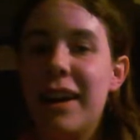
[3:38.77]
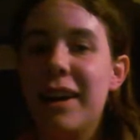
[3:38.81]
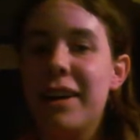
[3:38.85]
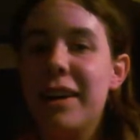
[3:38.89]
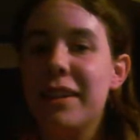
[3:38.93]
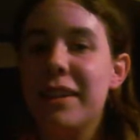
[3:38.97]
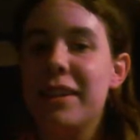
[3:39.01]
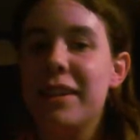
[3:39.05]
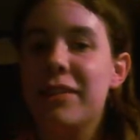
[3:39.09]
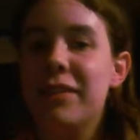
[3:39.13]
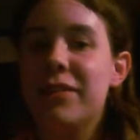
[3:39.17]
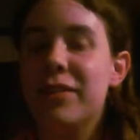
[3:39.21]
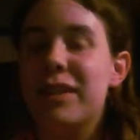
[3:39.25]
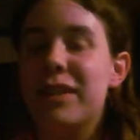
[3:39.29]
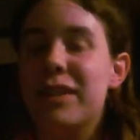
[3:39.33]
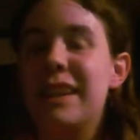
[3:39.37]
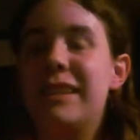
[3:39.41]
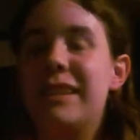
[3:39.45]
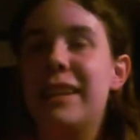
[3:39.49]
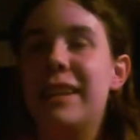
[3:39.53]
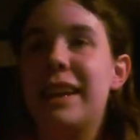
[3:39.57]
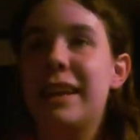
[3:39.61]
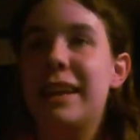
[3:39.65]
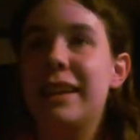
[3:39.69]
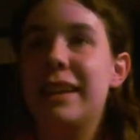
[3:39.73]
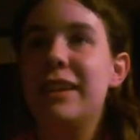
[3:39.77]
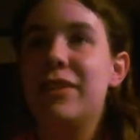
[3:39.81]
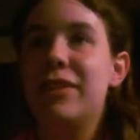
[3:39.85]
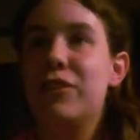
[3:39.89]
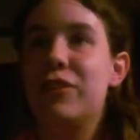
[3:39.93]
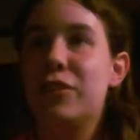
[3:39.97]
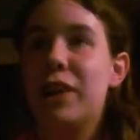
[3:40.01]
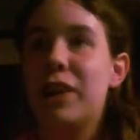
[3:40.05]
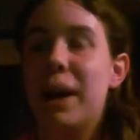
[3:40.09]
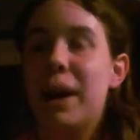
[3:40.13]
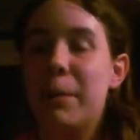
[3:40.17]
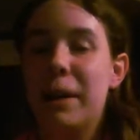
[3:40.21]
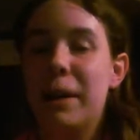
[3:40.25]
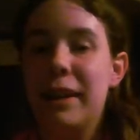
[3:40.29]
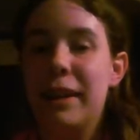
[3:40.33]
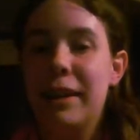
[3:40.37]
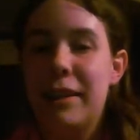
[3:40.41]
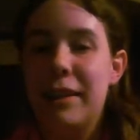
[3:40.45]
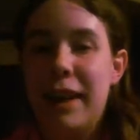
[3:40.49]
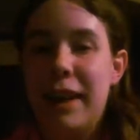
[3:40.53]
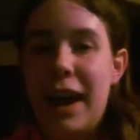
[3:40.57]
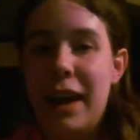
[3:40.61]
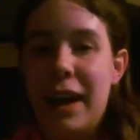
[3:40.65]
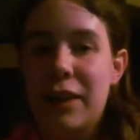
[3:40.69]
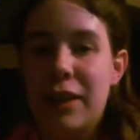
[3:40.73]
all the ridiculous drama
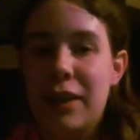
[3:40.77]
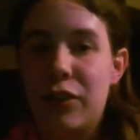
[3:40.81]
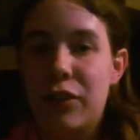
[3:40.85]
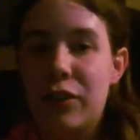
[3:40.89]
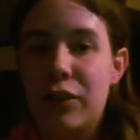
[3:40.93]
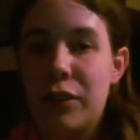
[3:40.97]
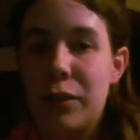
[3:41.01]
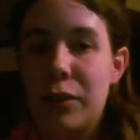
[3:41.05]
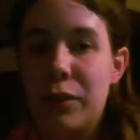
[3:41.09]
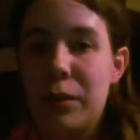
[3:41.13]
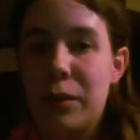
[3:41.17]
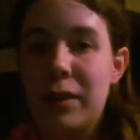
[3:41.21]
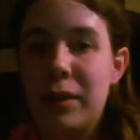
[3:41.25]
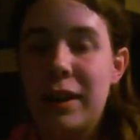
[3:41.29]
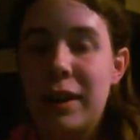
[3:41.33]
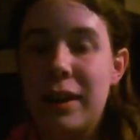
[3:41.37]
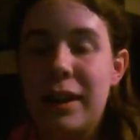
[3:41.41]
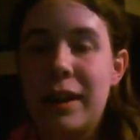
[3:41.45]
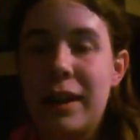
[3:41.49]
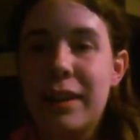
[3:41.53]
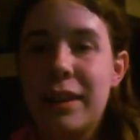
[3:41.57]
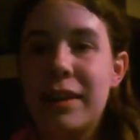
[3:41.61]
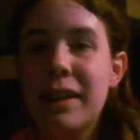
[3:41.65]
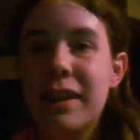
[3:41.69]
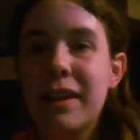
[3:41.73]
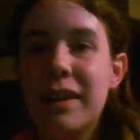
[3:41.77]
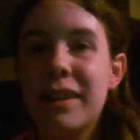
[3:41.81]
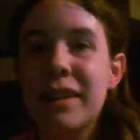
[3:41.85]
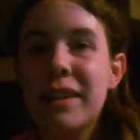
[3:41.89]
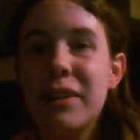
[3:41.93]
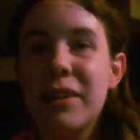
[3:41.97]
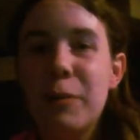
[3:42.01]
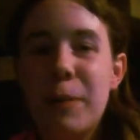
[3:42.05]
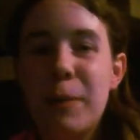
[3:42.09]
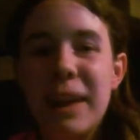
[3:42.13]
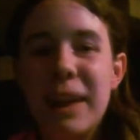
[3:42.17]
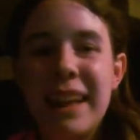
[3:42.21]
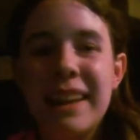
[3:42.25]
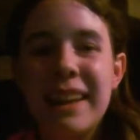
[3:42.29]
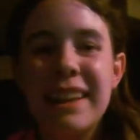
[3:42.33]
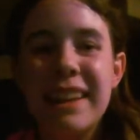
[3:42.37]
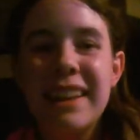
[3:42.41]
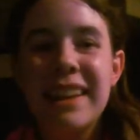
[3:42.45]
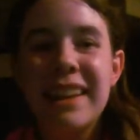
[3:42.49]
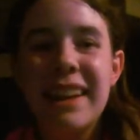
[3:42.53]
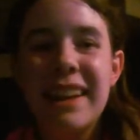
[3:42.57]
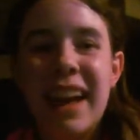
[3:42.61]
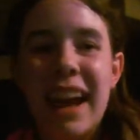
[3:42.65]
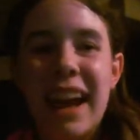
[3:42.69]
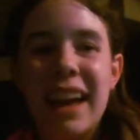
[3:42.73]
that ensued, there's been
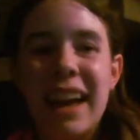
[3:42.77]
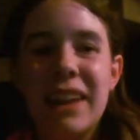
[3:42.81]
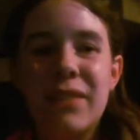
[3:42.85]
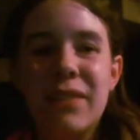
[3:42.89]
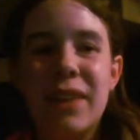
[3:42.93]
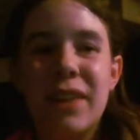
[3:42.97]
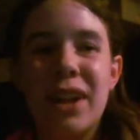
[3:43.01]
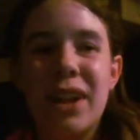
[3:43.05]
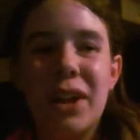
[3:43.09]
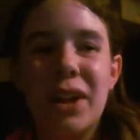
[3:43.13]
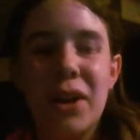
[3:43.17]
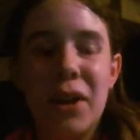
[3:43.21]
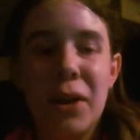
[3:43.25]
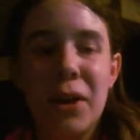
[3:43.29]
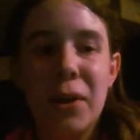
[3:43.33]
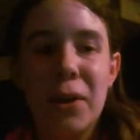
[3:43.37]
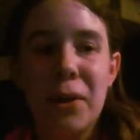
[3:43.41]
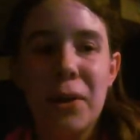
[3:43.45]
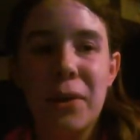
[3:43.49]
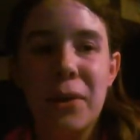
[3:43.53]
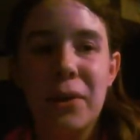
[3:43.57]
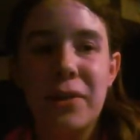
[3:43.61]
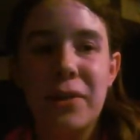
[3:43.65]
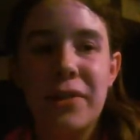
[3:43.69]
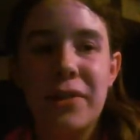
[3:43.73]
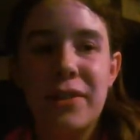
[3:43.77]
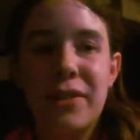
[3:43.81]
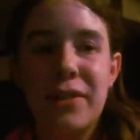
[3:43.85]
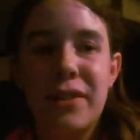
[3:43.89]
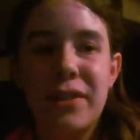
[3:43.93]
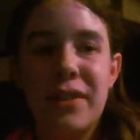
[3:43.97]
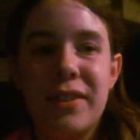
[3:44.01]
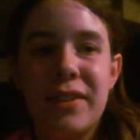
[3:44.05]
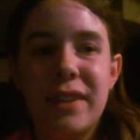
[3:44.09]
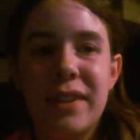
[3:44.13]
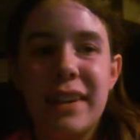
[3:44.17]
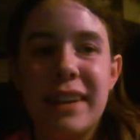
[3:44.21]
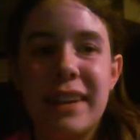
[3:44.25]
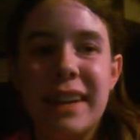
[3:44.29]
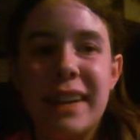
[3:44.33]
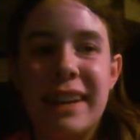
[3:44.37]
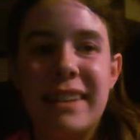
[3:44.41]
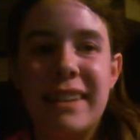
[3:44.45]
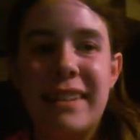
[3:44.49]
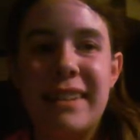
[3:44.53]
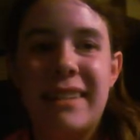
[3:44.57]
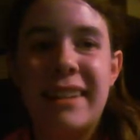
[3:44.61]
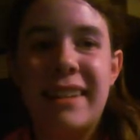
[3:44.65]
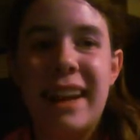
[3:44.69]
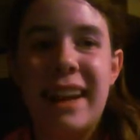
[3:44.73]
kind of a hole. To a certain
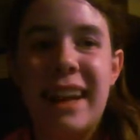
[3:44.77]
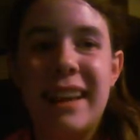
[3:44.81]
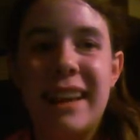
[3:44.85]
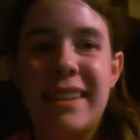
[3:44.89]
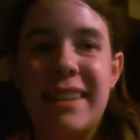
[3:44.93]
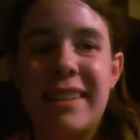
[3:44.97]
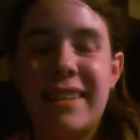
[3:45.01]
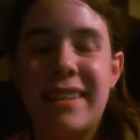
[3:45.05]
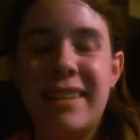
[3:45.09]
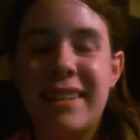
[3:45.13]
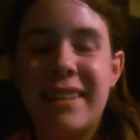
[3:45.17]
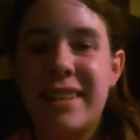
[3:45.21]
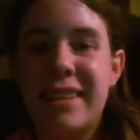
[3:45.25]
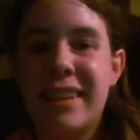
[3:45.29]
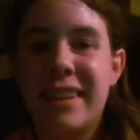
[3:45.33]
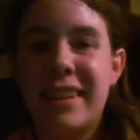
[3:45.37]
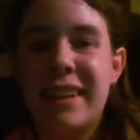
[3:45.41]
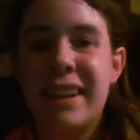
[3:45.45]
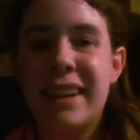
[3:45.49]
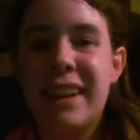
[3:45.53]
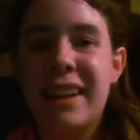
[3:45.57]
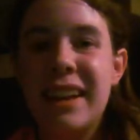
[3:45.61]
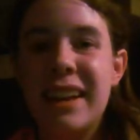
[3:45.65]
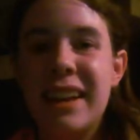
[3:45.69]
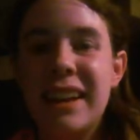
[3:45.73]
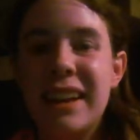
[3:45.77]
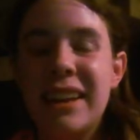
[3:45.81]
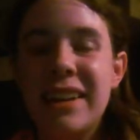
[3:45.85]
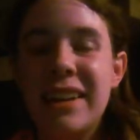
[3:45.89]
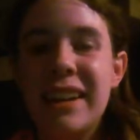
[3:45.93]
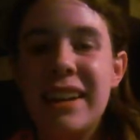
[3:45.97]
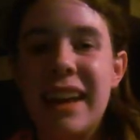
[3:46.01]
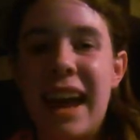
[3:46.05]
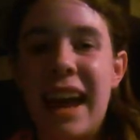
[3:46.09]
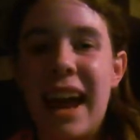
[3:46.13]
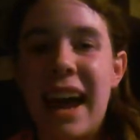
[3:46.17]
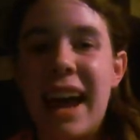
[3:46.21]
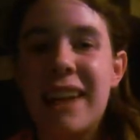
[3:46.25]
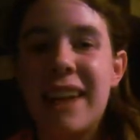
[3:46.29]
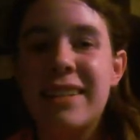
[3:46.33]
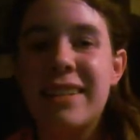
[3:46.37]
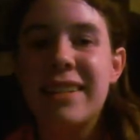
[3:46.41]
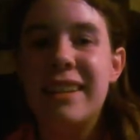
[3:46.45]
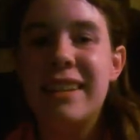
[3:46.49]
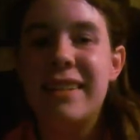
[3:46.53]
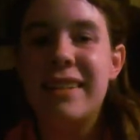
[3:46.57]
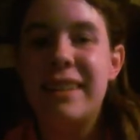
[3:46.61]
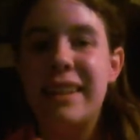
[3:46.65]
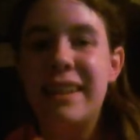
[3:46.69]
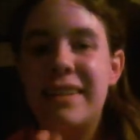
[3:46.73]
extent, you could
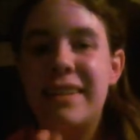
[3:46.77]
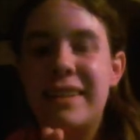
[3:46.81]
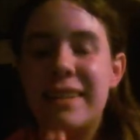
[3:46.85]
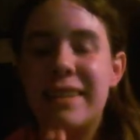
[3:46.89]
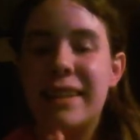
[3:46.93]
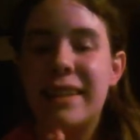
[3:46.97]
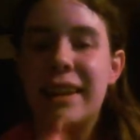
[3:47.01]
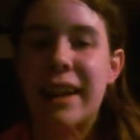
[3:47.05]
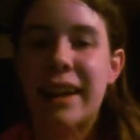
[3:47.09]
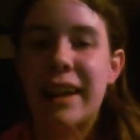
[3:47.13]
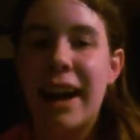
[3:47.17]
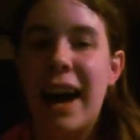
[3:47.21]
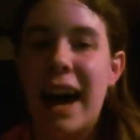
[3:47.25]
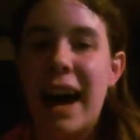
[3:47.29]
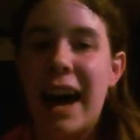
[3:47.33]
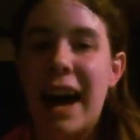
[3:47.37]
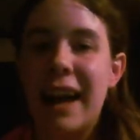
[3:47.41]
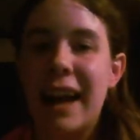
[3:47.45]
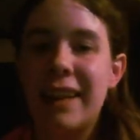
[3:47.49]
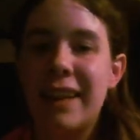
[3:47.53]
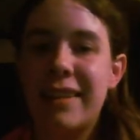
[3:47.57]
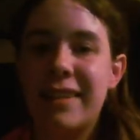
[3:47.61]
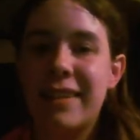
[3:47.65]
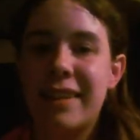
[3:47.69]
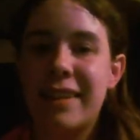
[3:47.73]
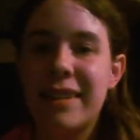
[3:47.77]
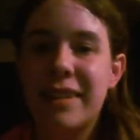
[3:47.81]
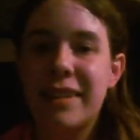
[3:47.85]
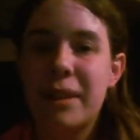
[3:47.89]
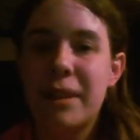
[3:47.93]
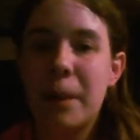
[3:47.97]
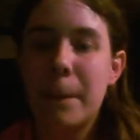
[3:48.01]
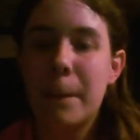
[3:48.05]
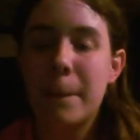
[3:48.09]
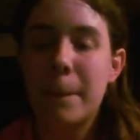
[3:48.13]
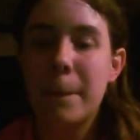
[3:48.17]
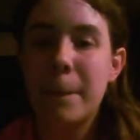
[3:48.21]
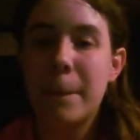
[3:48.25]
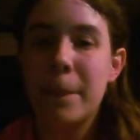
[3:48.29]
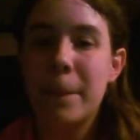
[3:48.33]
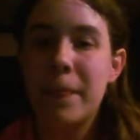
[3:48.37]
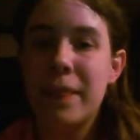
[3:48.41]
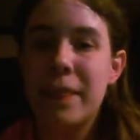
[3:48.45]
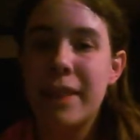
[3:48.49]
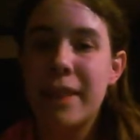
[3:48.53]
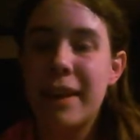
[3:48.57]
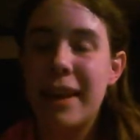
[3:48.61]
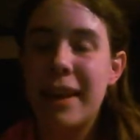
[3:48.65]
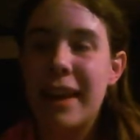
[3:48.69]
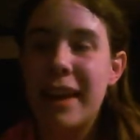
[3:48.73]
actually see Scott
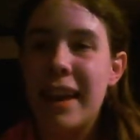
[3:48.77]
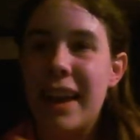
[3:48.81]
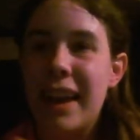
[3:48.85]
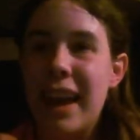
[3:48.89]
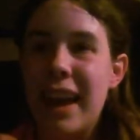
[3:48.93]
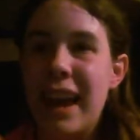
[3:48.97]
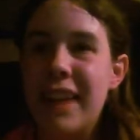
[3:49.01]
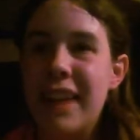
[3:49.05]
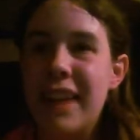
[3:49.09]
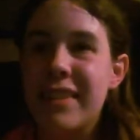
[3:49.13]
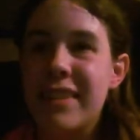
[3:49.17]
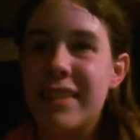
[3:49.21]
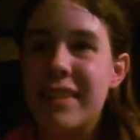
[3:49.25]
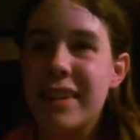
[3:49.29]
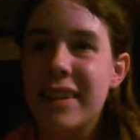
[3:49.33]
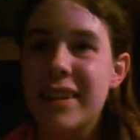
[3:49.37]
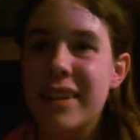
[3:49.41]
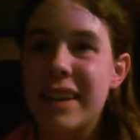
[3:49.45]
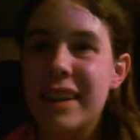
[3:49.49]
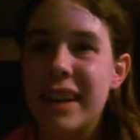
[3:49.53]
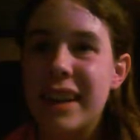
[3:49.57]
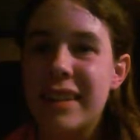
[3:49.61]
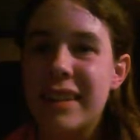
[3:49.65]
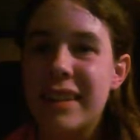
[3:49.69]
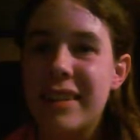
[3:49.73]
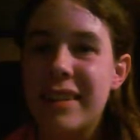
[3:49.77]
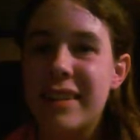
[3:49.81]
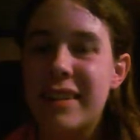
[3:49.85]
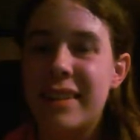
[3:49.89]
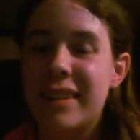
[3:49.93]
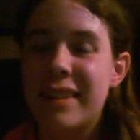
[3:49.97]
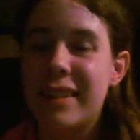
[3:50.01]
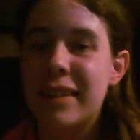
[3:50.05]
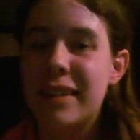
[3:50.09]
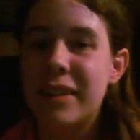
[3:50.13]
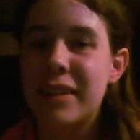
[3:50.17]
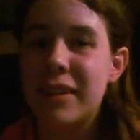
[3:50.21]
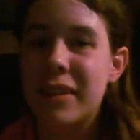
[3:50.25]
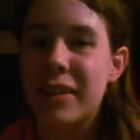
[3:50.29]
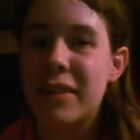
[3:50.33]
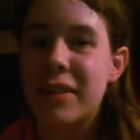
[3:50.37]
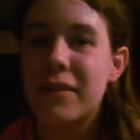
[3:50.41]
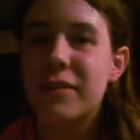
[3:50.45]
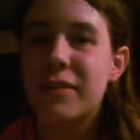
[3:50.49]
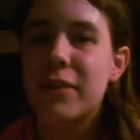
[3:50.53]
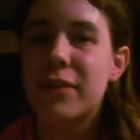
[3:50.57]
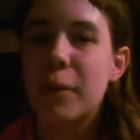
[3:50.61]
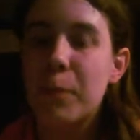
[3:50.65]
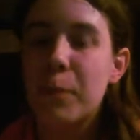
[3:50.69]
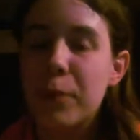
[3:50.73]
as Duncan's
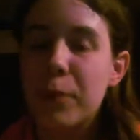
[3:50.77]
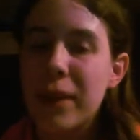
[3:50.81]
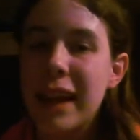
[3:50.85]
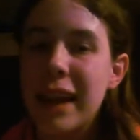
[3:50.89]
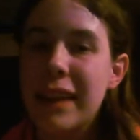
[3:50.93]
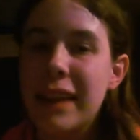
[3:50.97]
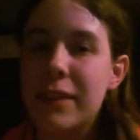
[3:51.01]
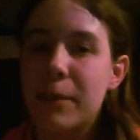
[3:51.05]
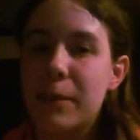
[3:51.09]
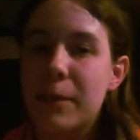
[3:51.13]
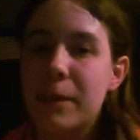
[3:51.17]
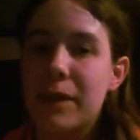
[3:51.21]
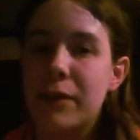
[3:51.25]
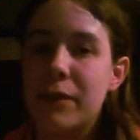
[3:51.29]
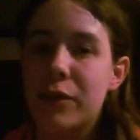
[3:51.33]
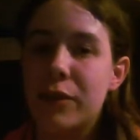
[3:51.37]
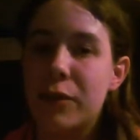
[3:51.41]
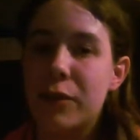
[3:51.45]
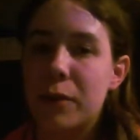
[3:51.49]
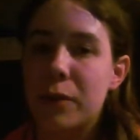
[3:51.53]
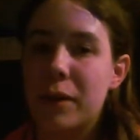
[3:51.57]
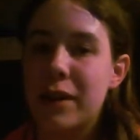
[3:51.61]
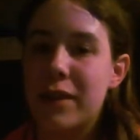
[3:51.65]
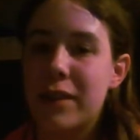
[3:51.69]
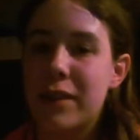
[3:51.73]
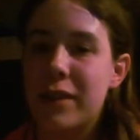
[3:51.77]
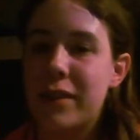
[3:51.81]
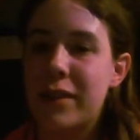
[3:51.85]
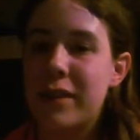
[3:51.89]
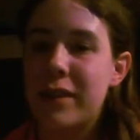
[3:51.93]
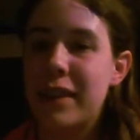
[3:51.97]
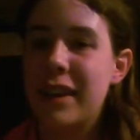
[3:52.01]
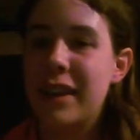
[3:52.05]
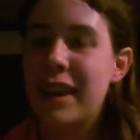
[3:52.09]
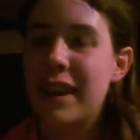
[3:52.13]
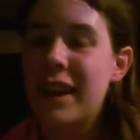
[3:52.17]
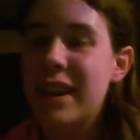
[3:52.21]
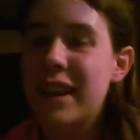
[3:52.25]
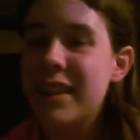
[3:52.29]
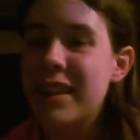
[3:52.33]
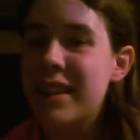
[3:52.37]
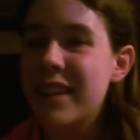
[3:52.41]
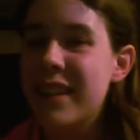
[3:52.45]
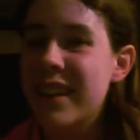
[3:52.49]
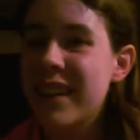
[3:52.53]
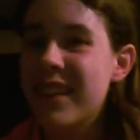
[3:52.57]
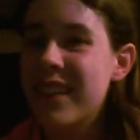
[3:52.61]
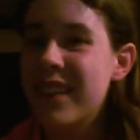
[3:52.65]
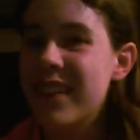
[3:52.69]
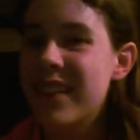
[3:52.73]
replacement of sorts.
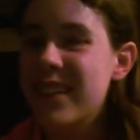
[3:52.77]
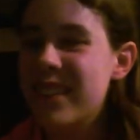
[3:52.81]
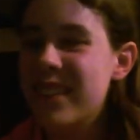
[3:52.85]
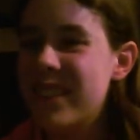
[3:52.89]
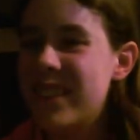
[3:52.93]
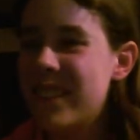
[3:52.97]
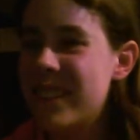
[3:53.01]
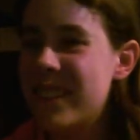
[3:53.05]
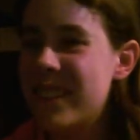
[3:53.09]
Though,